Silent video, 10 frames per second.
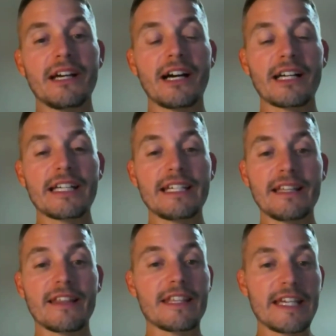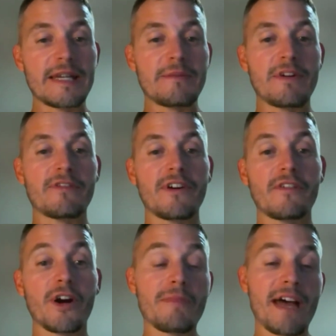a key theme of
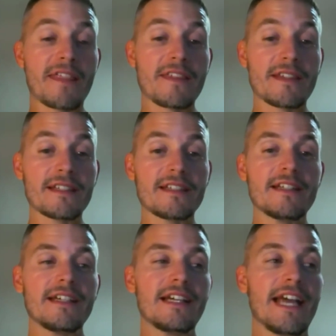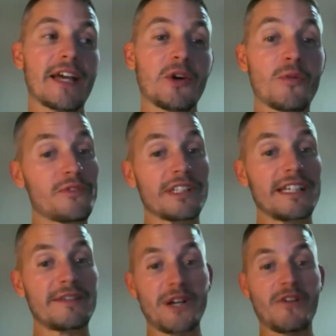our method and hopefully
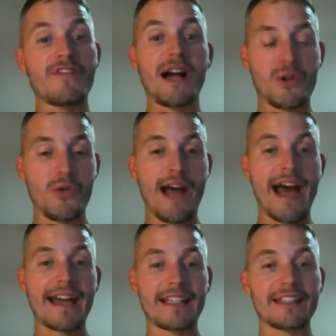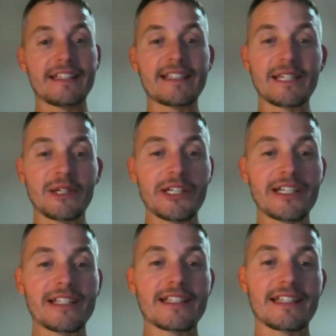even our value add in this
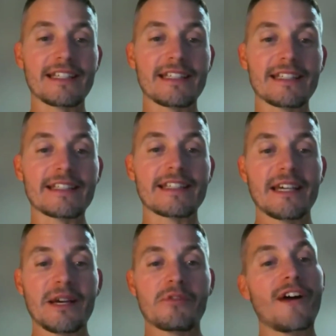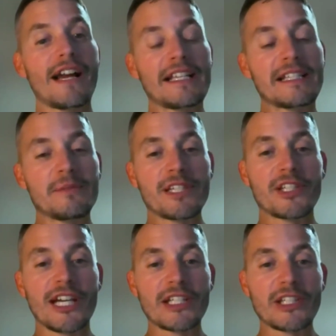series is providing some
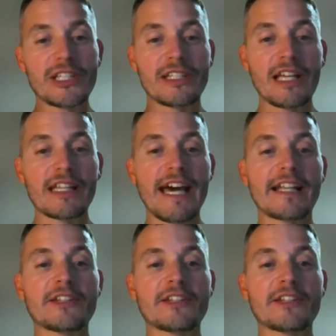suggestions on that.